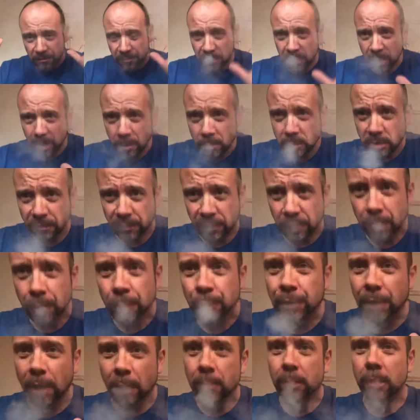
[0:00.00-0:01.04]
For those of you who
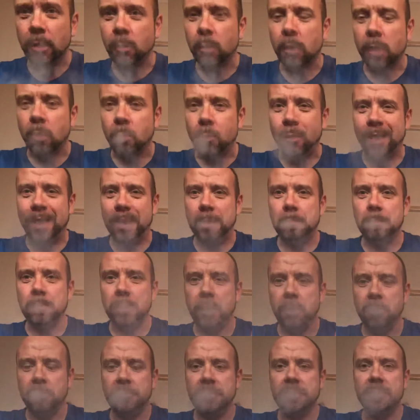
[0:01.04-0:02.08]
don't know what a wham
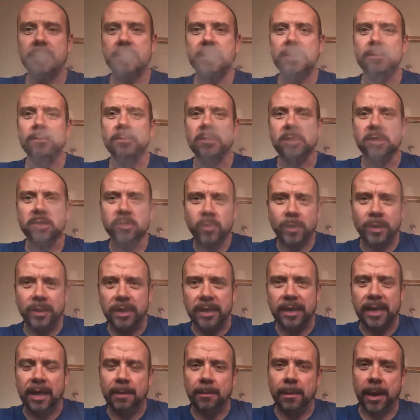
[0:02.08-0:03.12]
bar is, it was a sweet
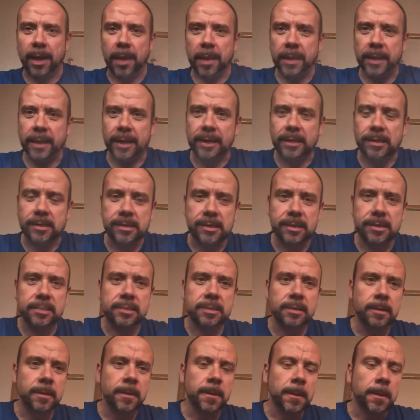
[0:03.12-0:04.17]
that came out in the
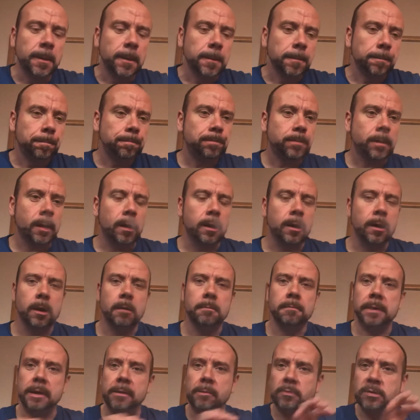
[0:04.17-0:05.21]
80s.
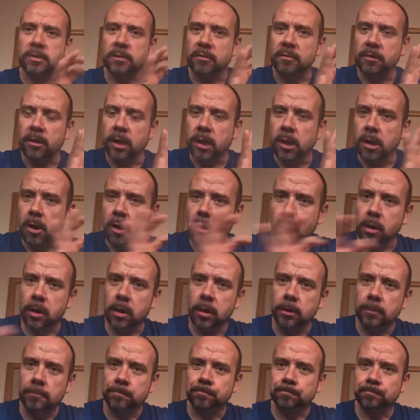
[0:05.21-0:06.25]
It was a
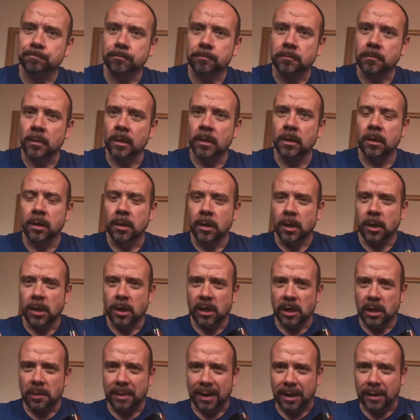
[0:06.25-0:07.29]
long,
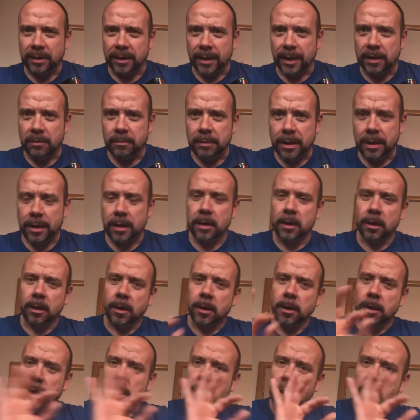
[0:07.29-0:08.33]
about yay big,
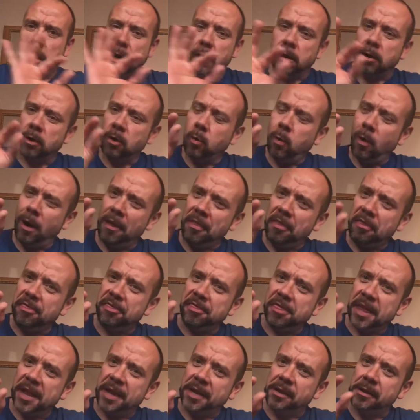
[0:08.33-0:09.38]
quite
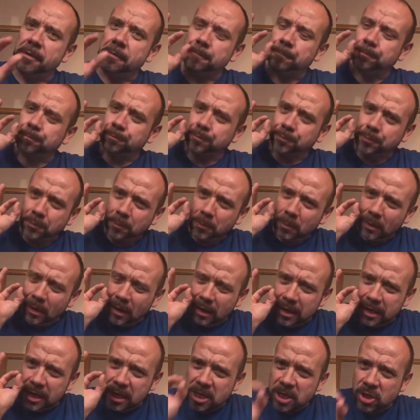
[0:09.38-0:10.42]
thin,
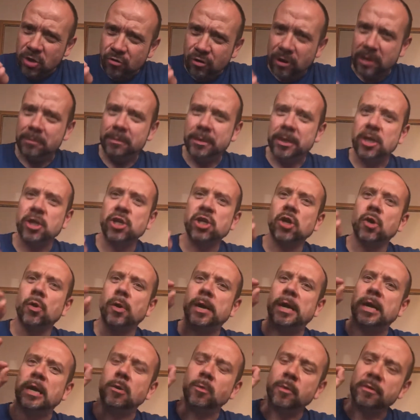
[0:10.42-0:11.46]
extremely
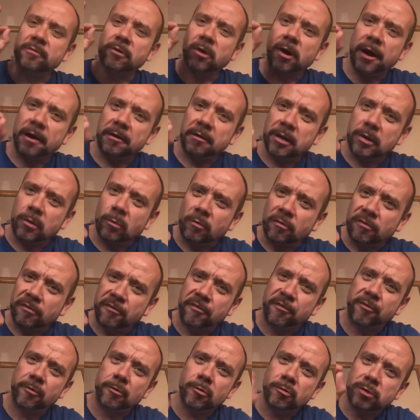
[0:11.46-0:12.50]
chewy, with like little
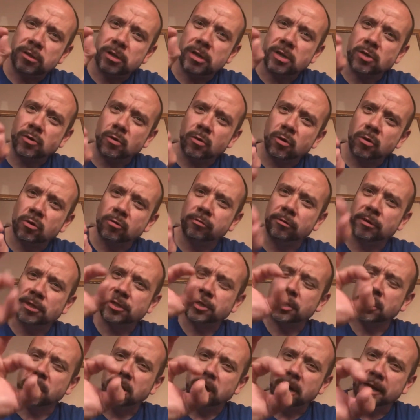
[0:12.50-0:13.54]
fruity sort of
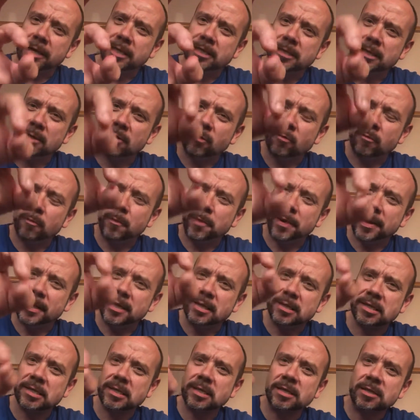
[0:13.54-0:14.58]
crystallized little
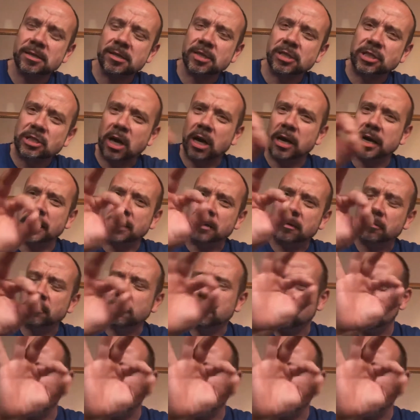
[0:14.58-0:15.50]
bits stuck in